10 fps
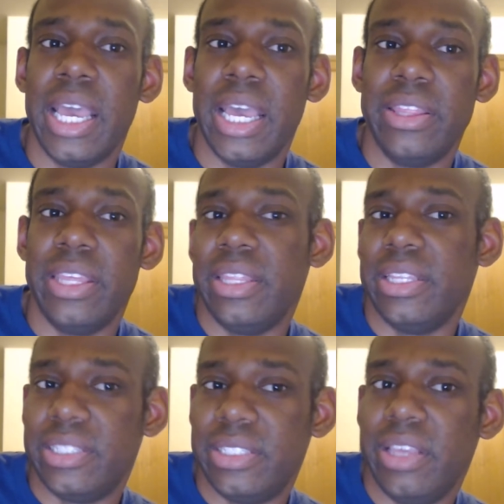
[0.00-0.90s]
And then
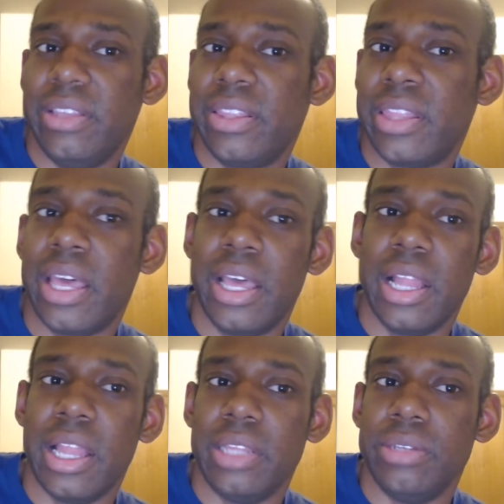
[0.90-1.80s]
the Sith,
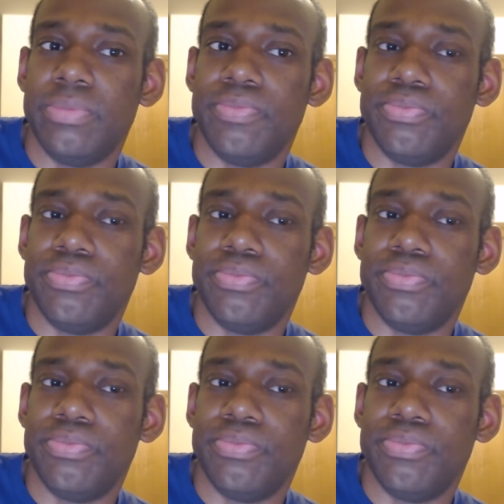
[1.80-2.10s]
like,